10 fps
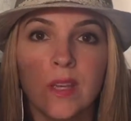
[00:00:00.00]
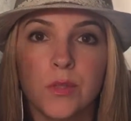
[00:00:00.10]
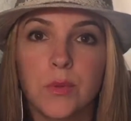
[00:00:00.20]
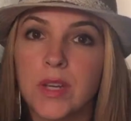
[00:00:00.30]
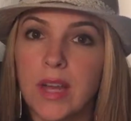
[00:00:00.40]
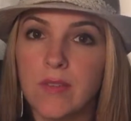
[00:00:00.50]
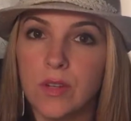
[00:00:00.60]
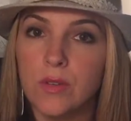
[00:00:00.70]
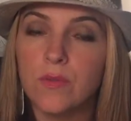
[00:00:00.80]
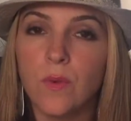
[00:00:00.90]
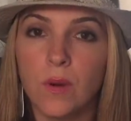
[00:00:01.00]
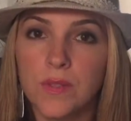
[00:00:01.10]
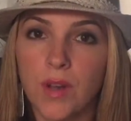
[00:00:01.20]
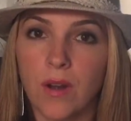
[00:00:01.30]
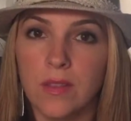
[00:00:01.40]
So we're going to have a new form
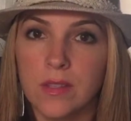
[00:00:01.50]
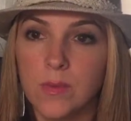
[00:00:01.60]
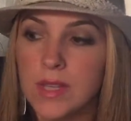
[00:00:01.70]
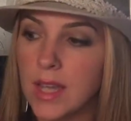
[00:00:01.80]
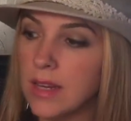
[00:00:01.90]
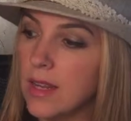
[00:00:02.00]
starting this weekend,